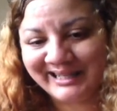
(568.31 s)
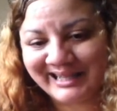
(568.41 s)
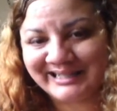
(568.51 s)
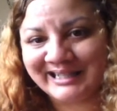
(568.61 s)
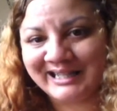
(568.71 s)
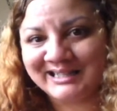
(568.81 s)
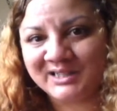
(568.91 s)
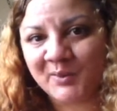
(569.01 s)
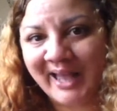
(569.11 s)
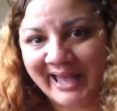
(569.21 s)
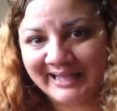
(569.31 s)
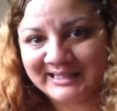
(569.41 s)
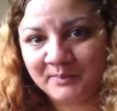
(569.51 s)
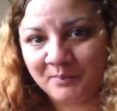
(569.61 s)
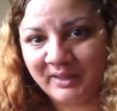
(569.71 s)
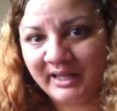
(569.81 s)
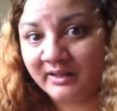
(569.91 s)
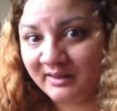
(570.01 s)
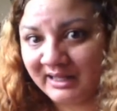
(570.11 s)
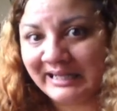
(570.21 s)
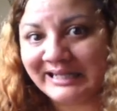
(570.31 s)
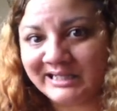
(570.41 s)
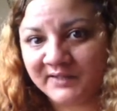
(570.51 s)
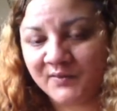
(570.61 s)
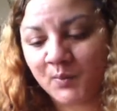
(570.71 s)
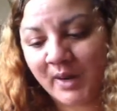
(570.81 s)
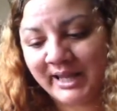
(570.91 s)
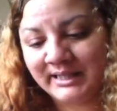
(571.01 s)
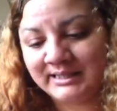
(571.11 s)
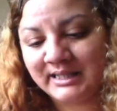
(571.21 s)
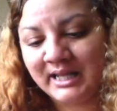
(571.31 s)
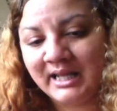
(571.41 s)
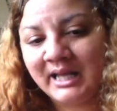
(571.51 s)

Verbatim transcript: getting us to act and be and think in different ways